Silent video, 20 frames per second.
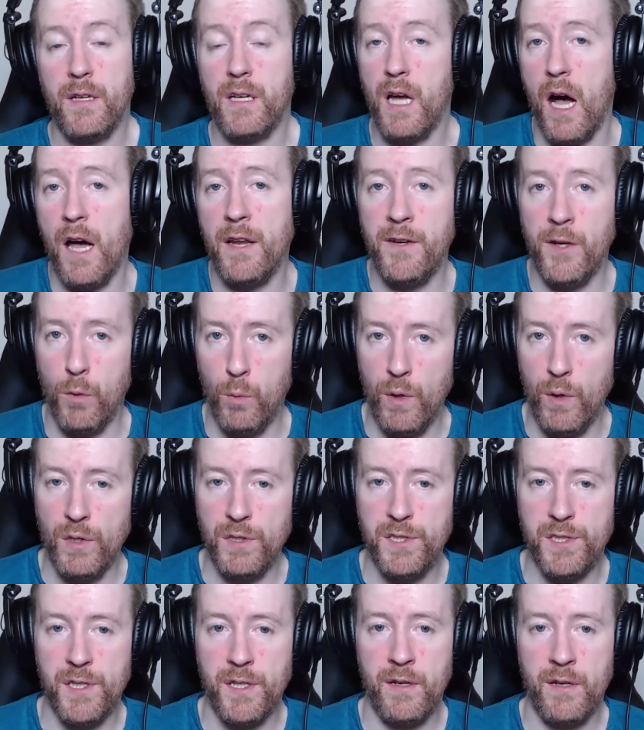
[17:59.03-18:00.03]
Gardner
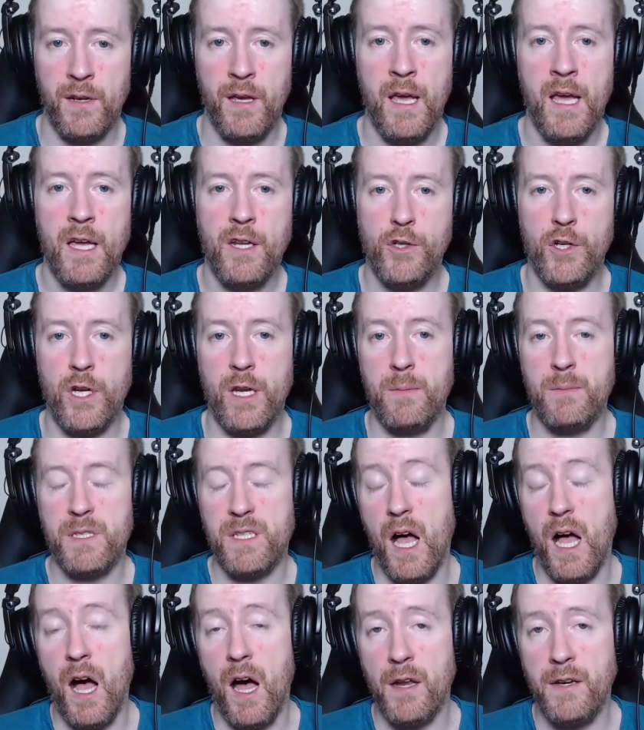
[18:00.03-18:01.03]
Wilson, James
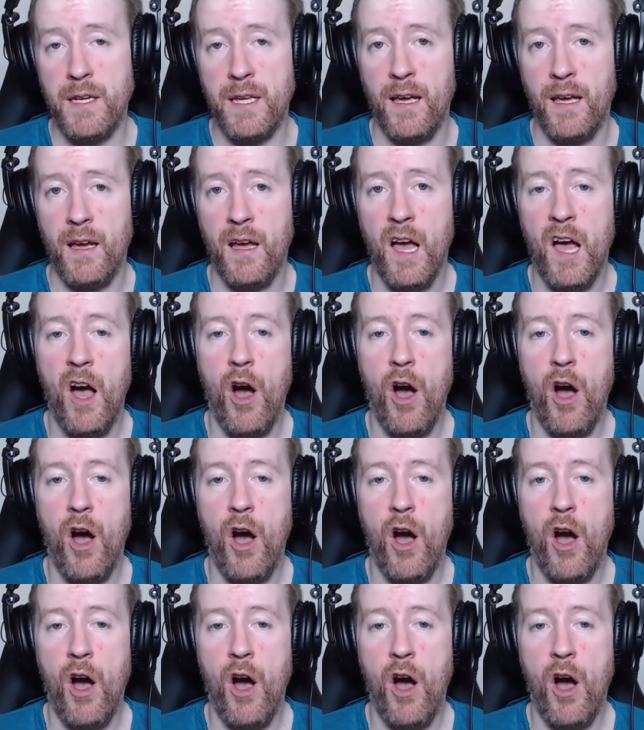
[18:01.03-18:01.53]
Harding,